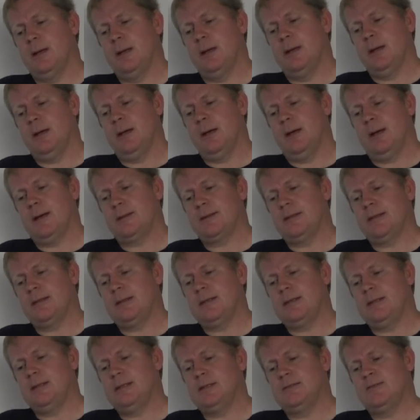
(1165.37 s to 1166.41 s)
I think
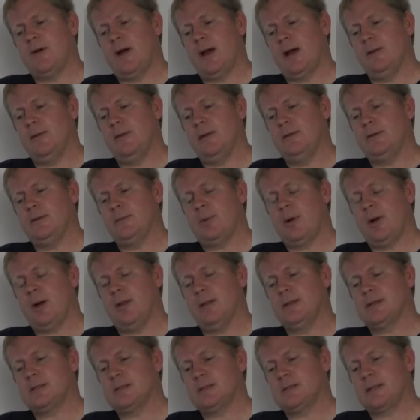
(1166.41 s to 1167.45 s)
he's violated their
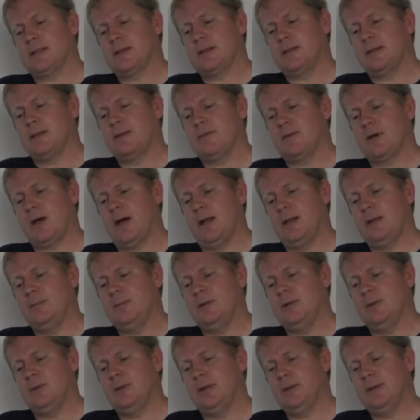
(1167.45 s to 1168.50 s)
policies. I think they've caught him
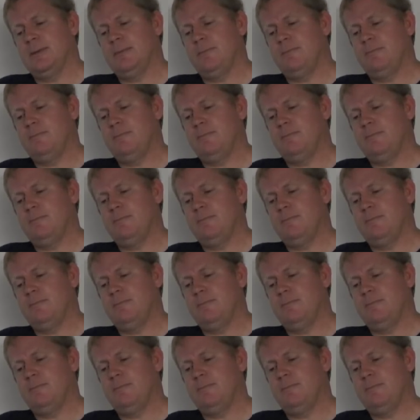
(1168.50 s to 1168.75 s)
doing it.